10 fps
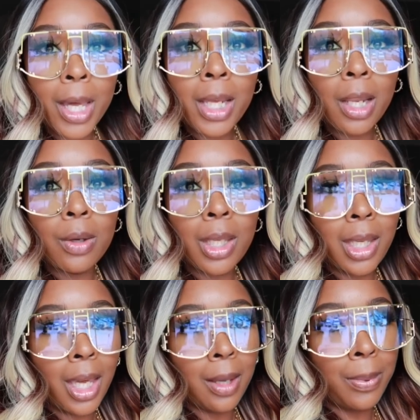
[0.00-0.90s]
Babe
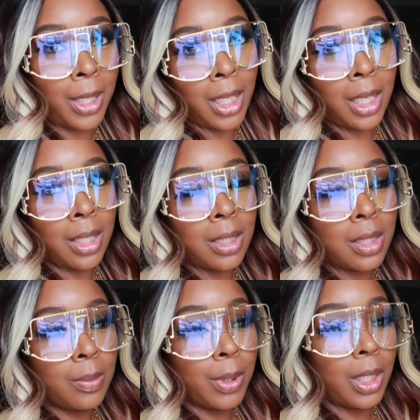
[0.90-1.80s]
low-key had plans,
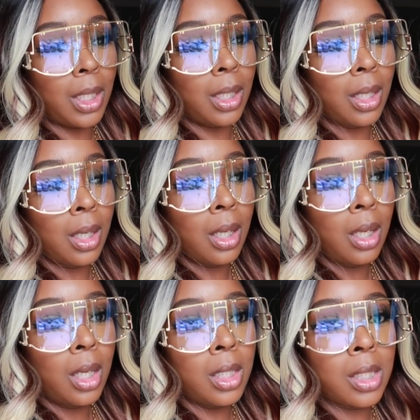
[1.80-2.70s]
but
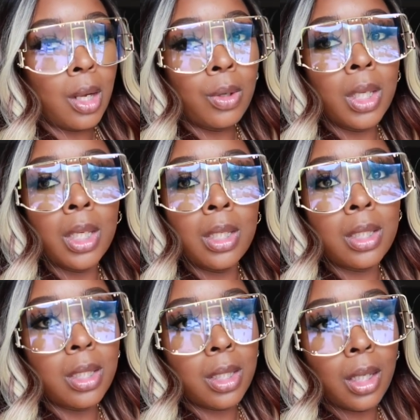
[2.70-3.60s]
it's low-key
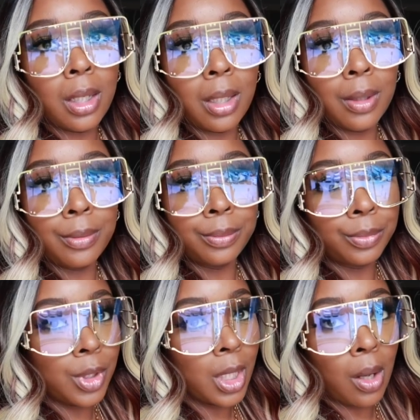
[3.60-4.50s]
Easter Sunday.
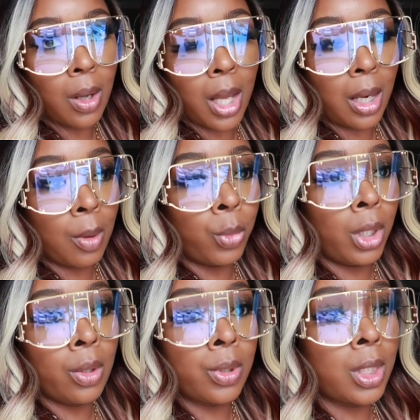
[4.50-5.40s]
So I,
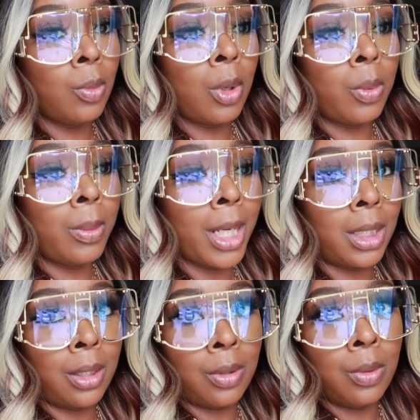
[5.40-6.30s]
we gonna see what we
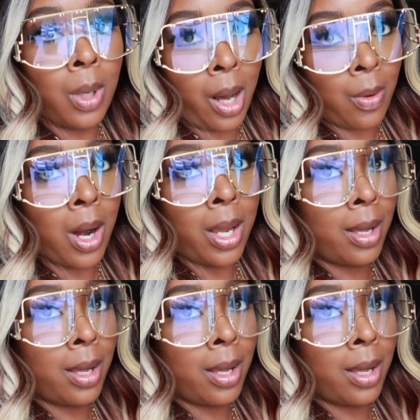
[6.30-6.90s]
about to do, all right?